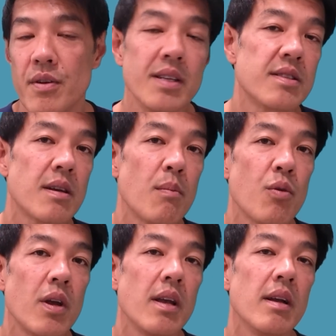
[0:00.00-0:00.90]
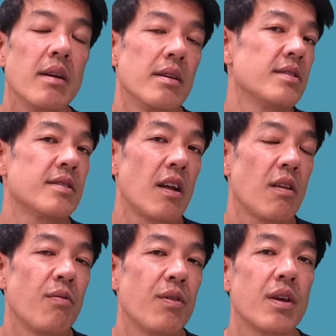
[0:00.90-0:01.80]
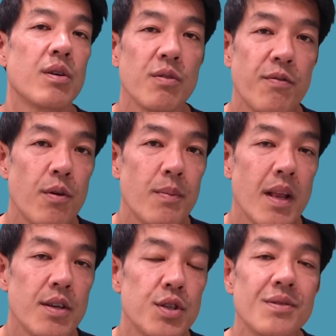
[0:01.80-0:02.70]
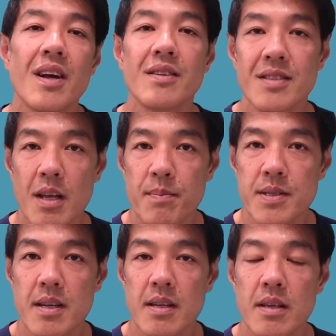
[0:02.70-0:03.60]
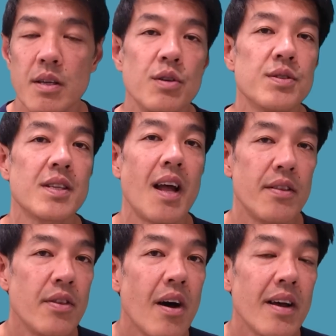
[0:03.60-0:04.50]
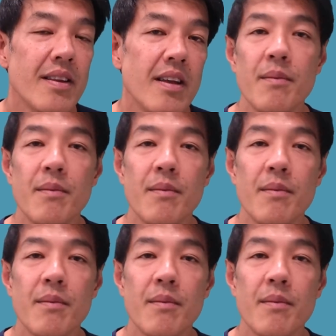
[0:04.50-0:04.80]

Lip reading: In summary, start off with a good formulation, 10%, use it at night.